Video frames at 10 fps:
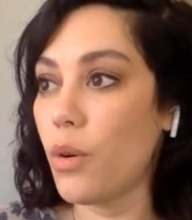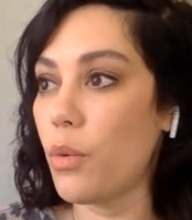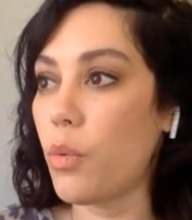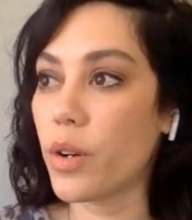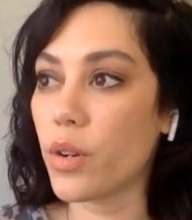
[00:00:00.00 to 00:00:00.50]

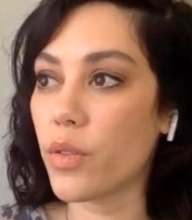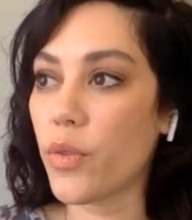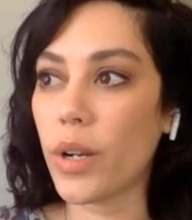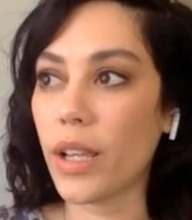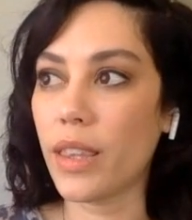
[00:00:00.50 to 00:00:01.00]

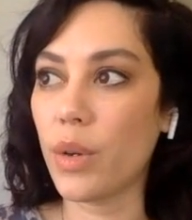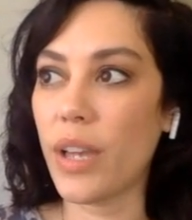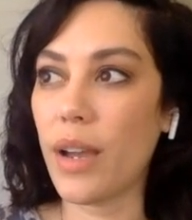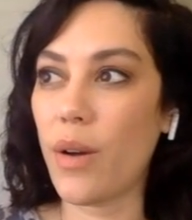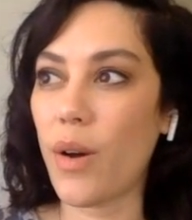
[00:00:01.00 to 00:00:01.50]
wonderful, and I think
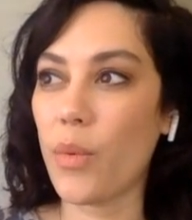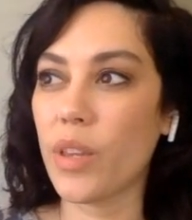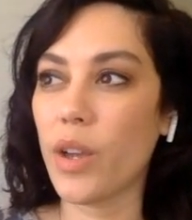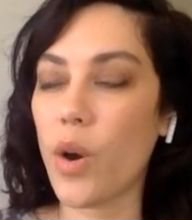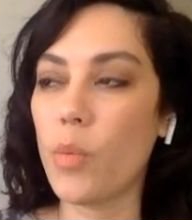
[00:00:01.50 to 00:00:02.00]
we
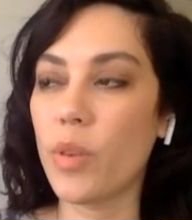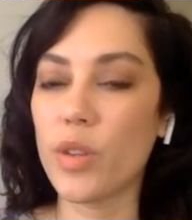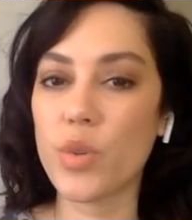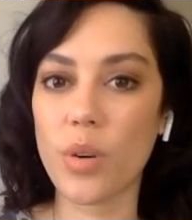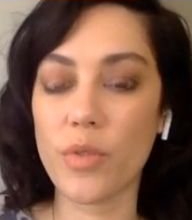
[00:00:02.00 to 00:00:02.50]
really opened
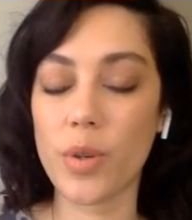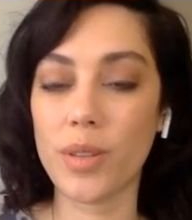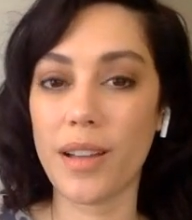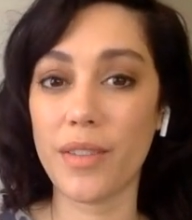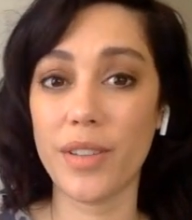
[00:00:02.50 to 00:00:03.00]
the door for a
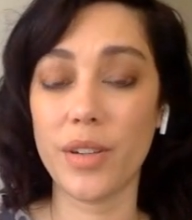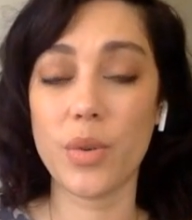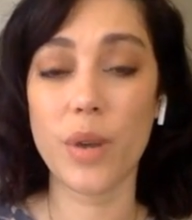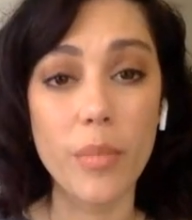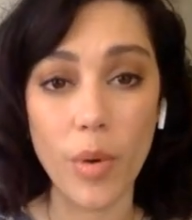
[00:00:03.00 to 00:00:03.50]
lot of
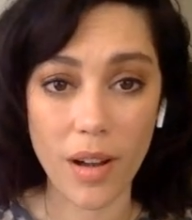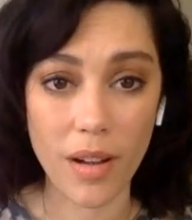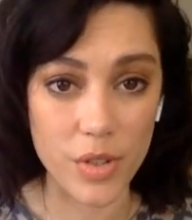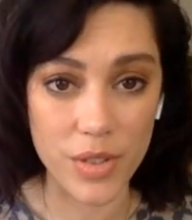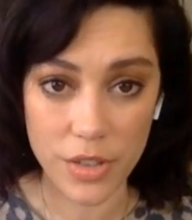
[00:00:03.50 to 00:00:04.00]
incredible
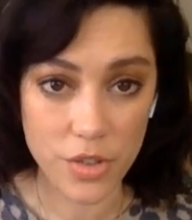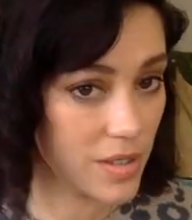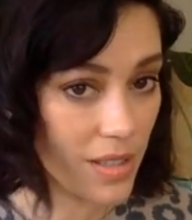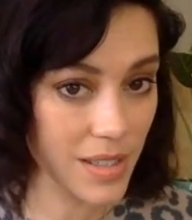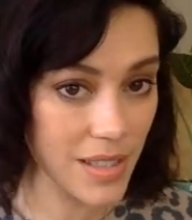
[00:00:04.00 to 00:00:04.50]

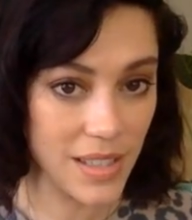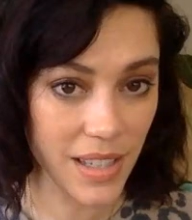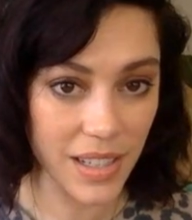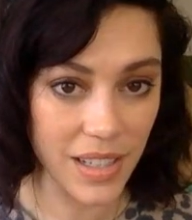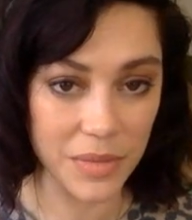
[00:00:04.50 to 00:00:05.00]
conversations this
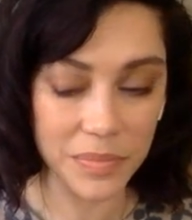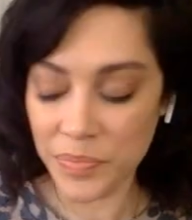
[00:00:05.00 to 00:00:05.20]
season. And